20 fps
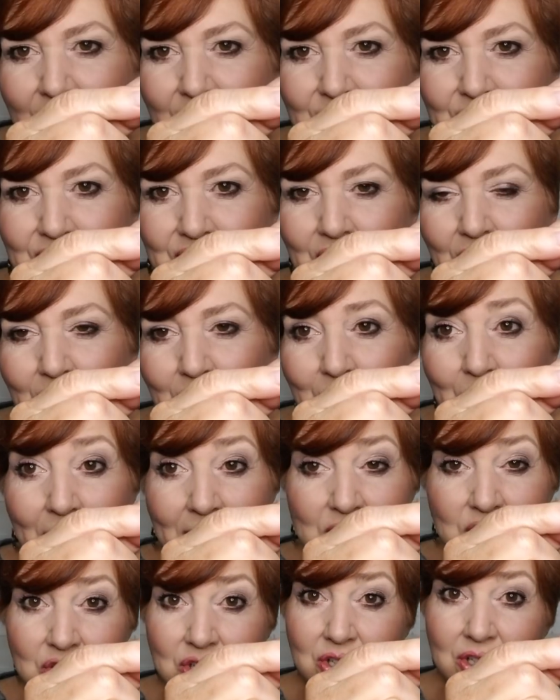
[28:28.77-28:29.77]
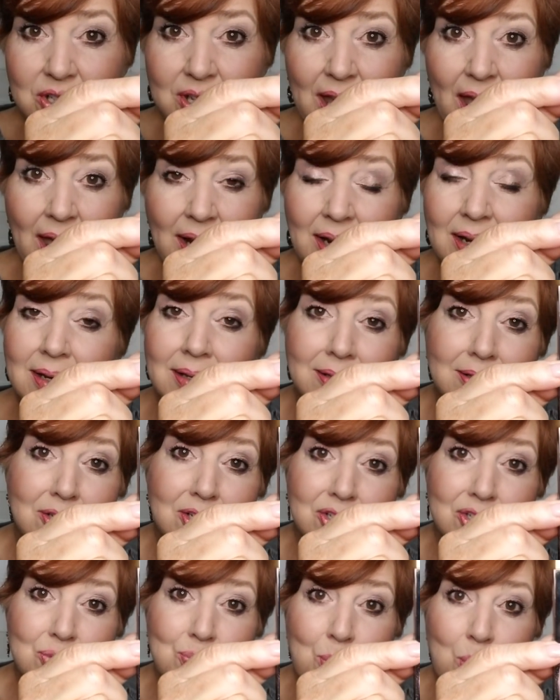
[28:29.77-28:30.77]
Certain ways you look at it, it
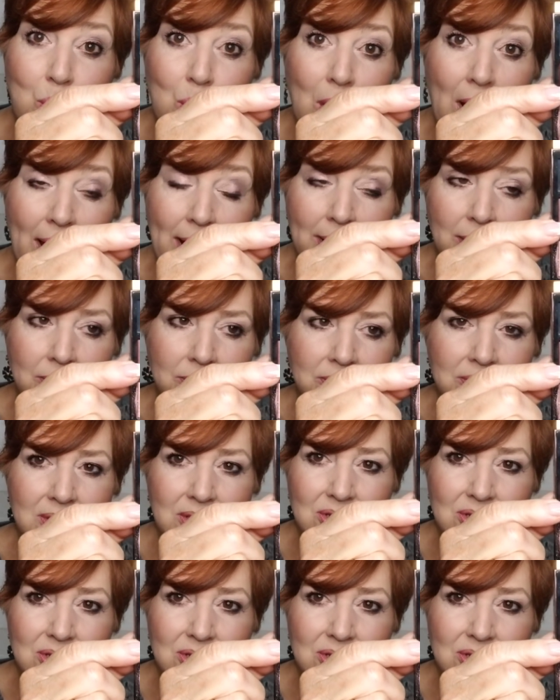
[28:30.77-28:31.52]
looks brown.